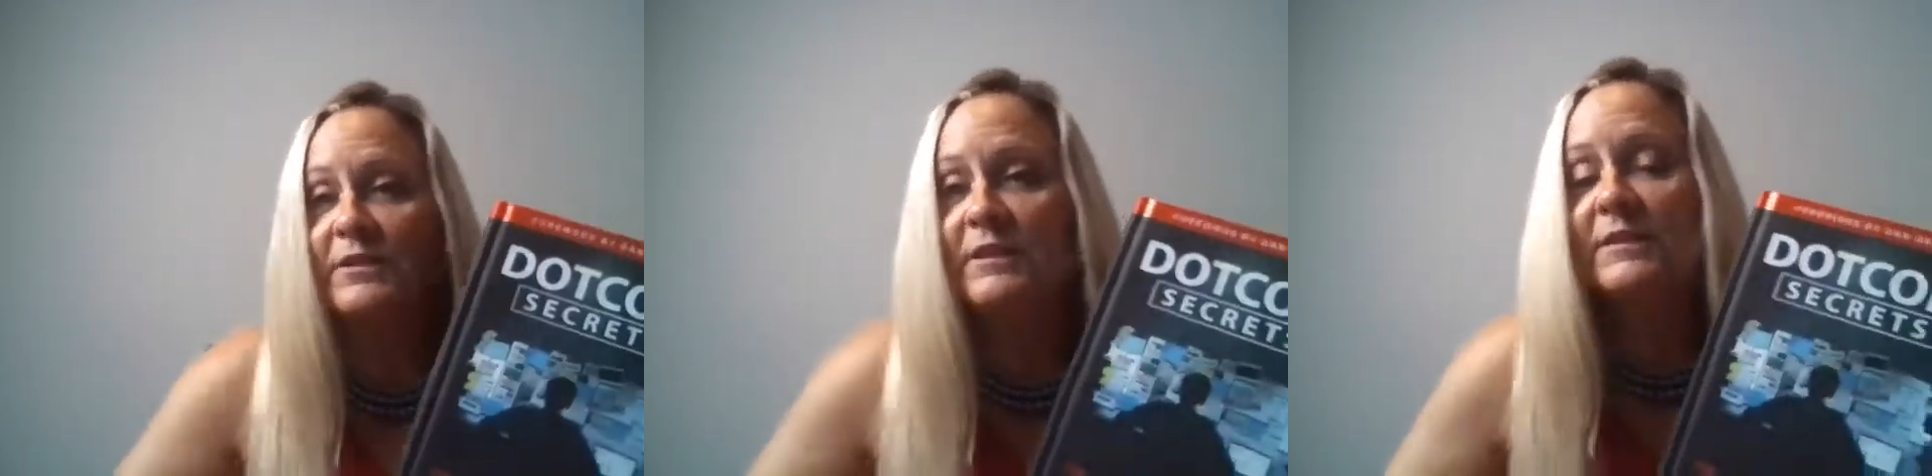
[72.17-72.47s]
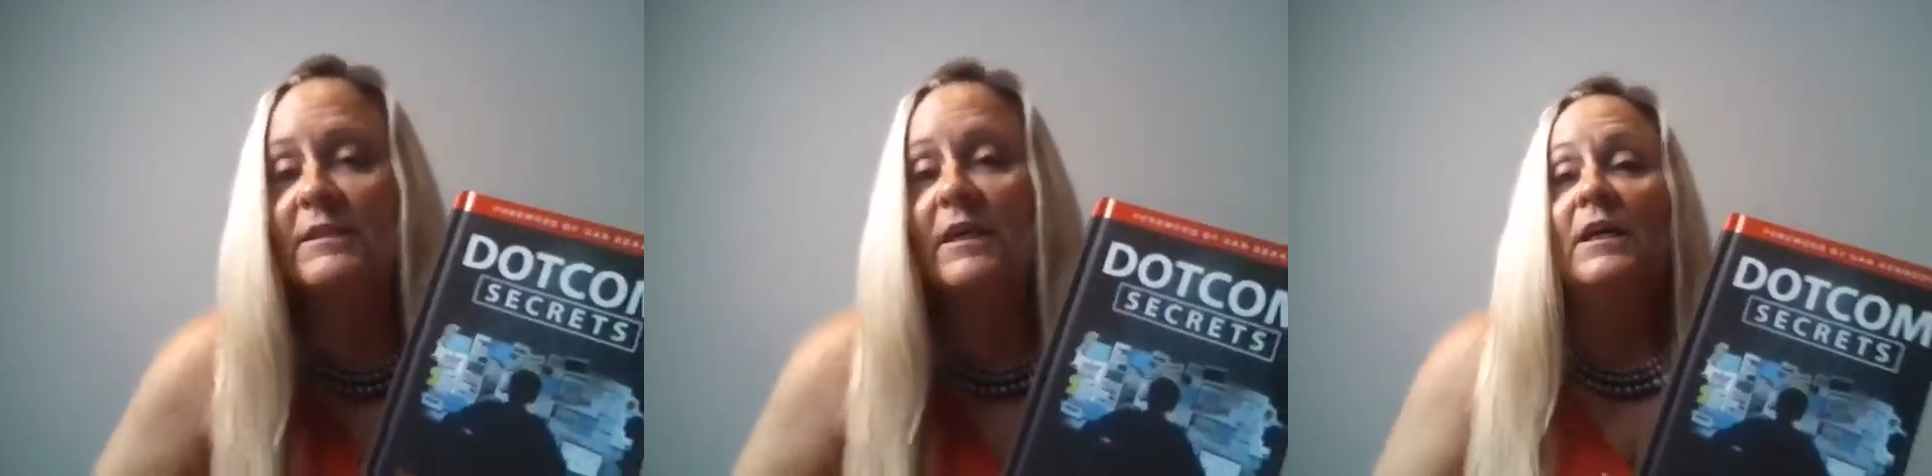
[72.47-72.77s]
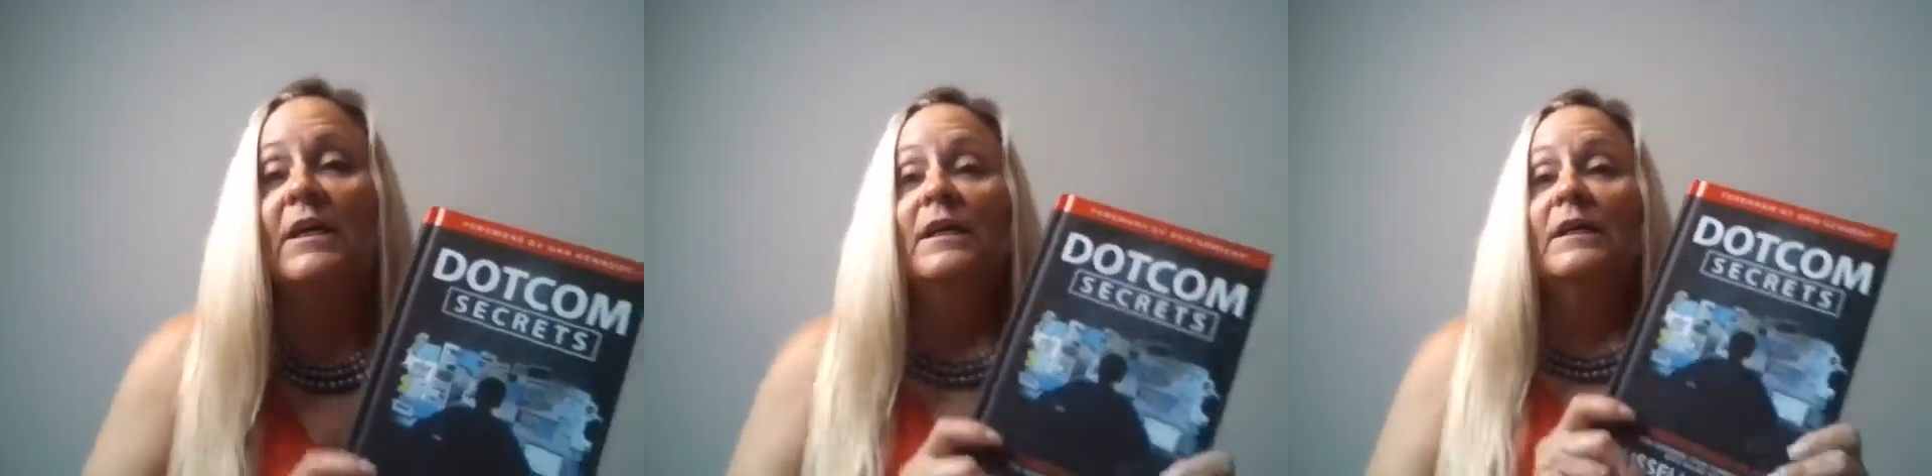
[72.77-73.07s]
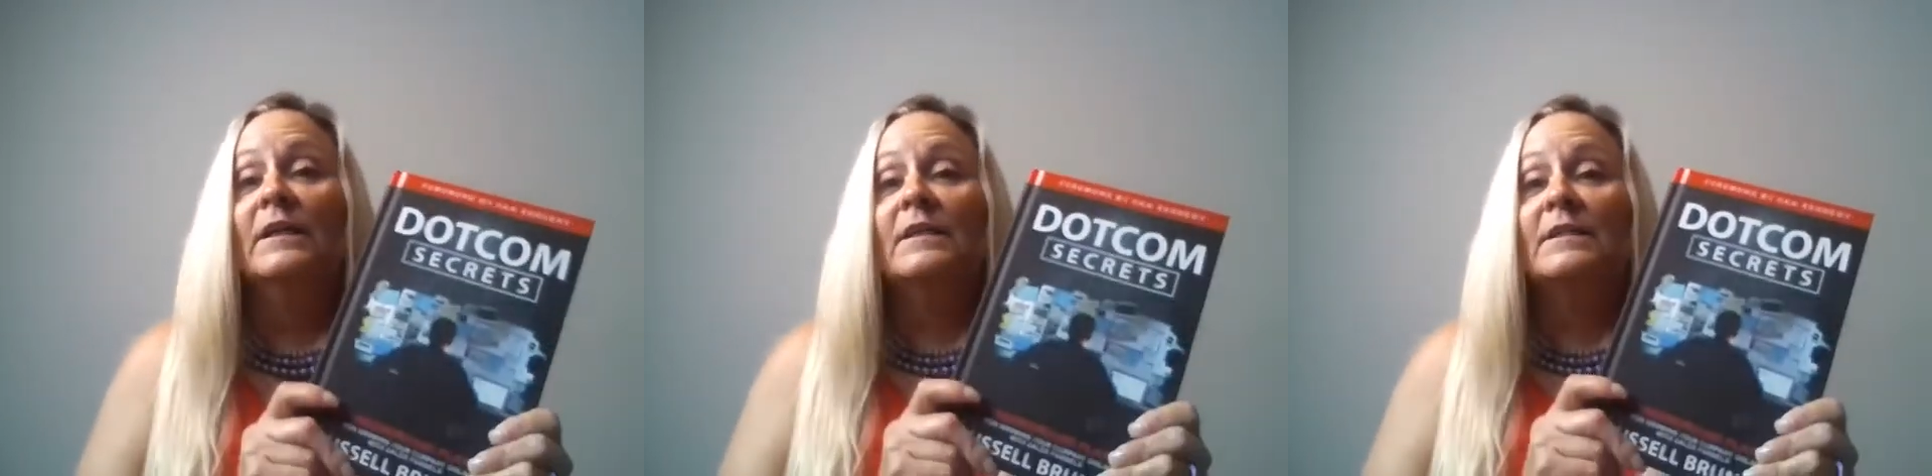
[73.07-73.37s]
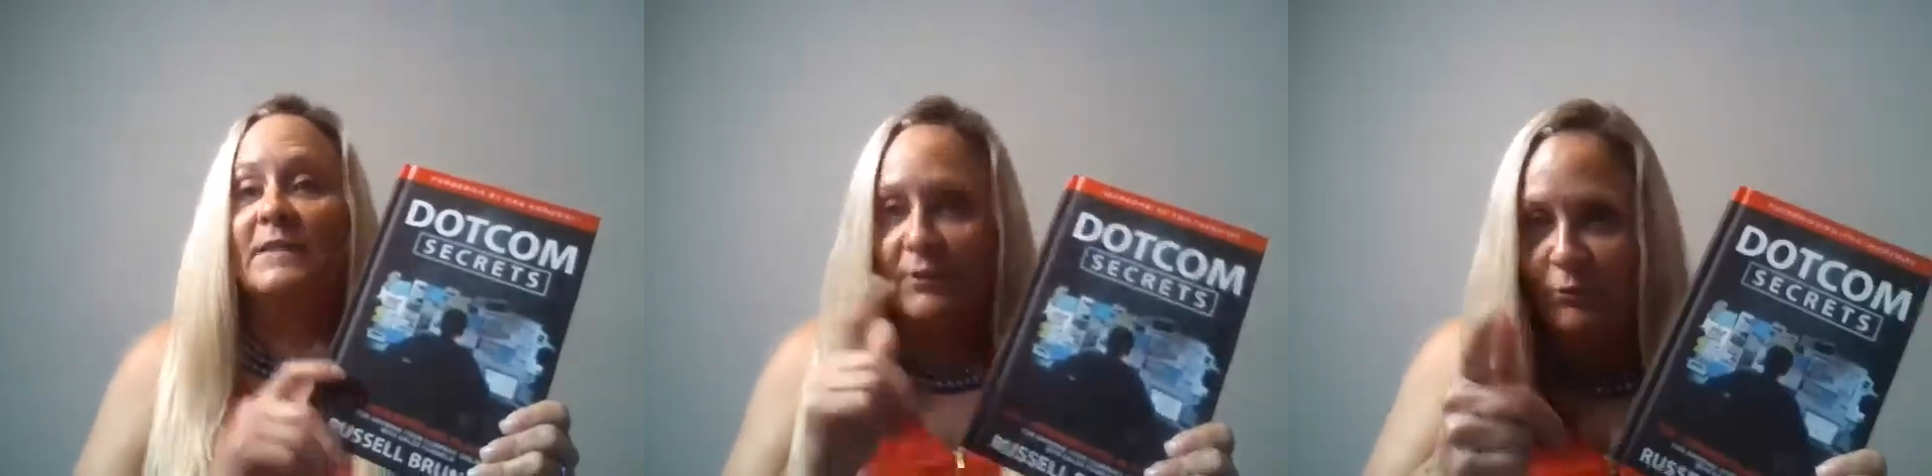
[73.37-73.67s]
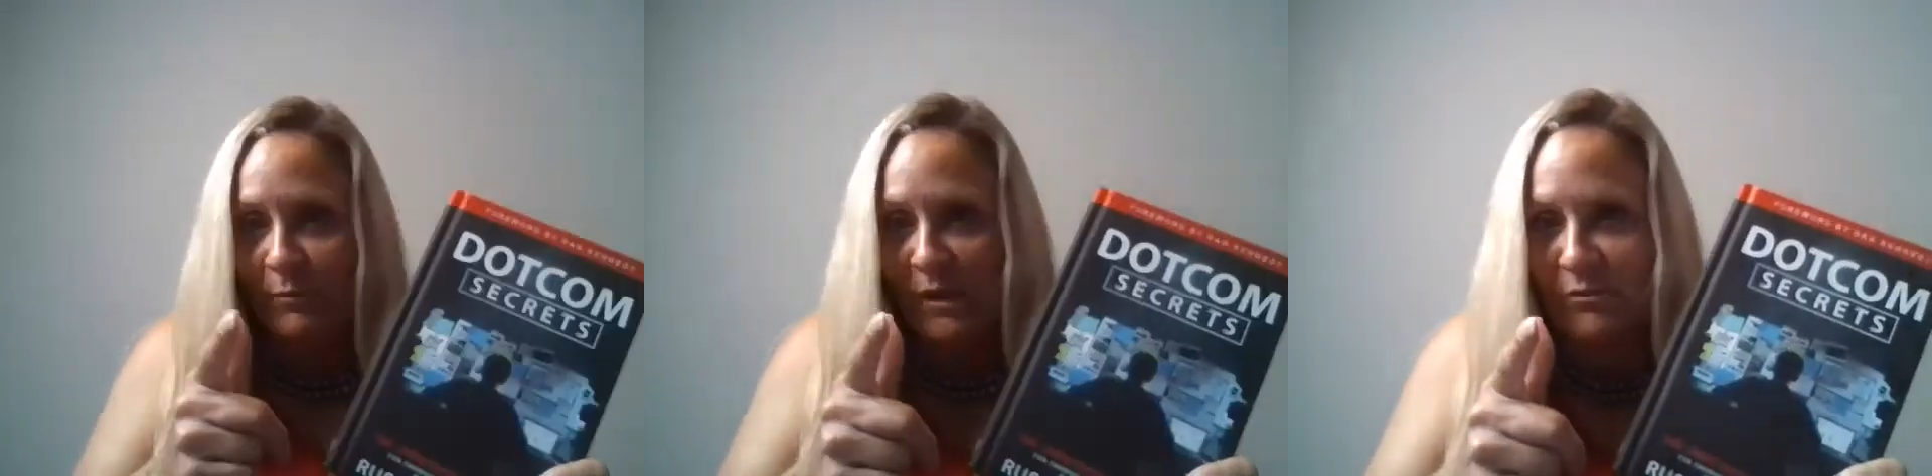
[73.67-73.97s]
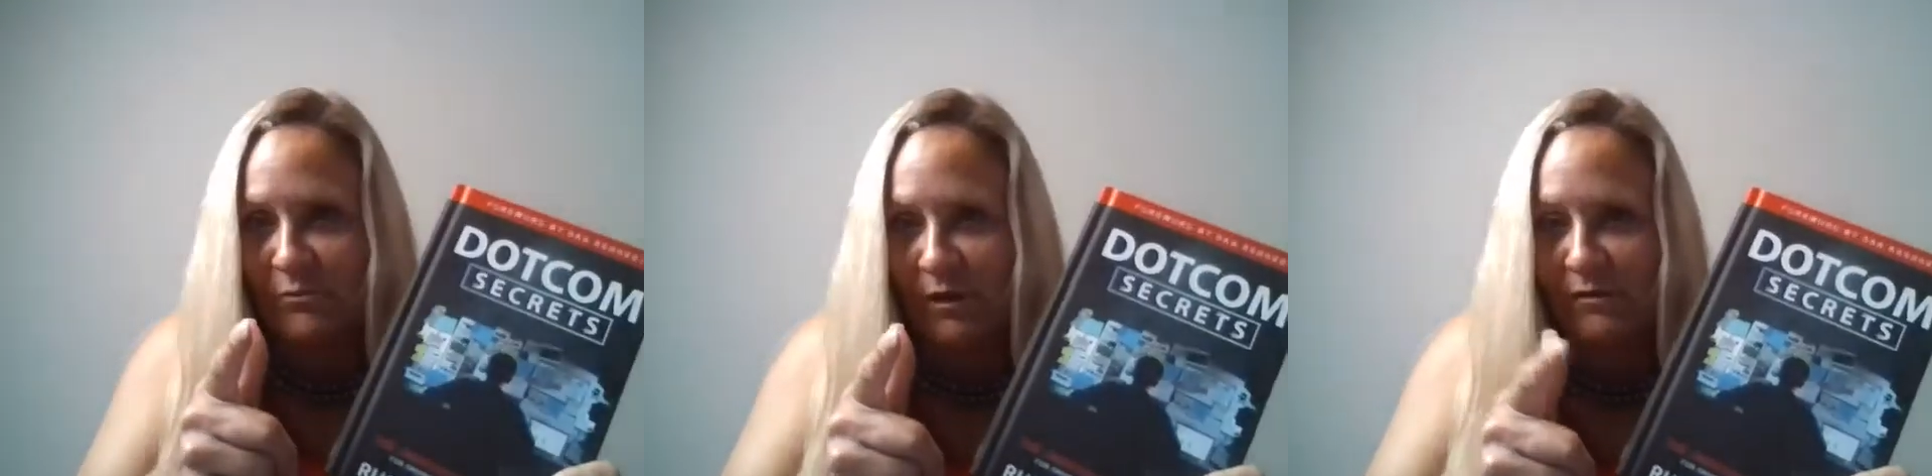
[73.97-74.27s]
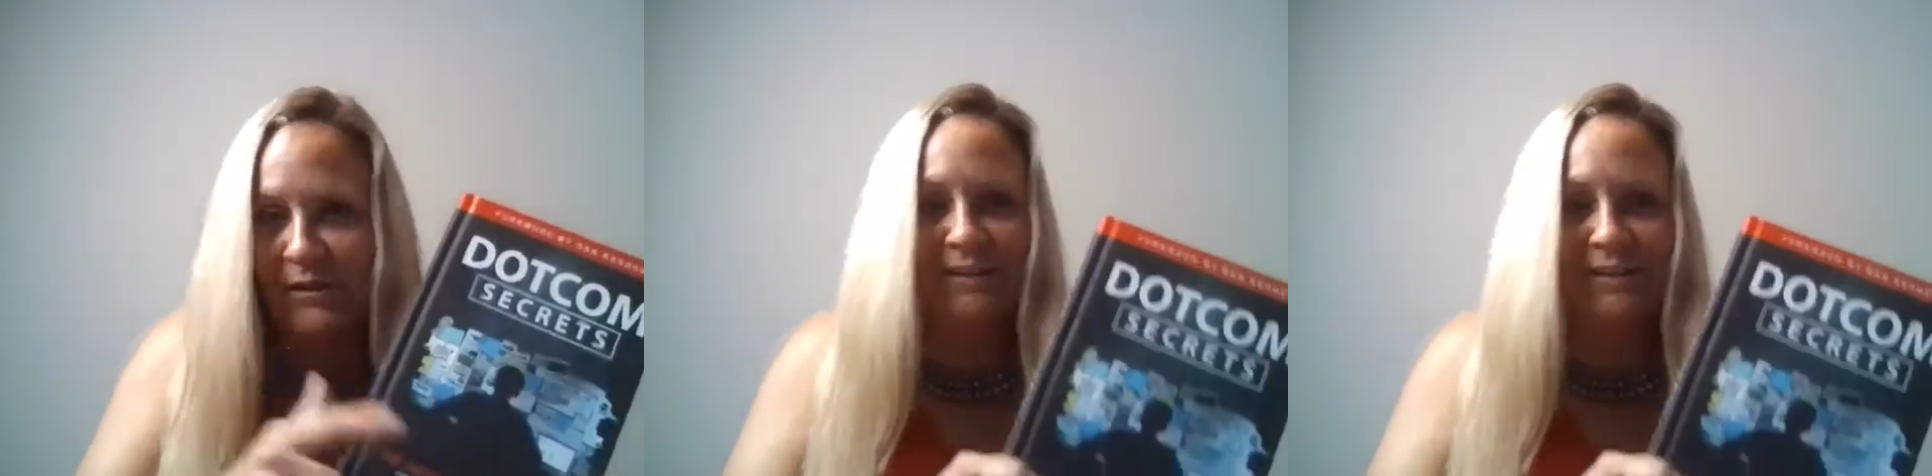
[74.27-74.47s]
is, stick with me, you will.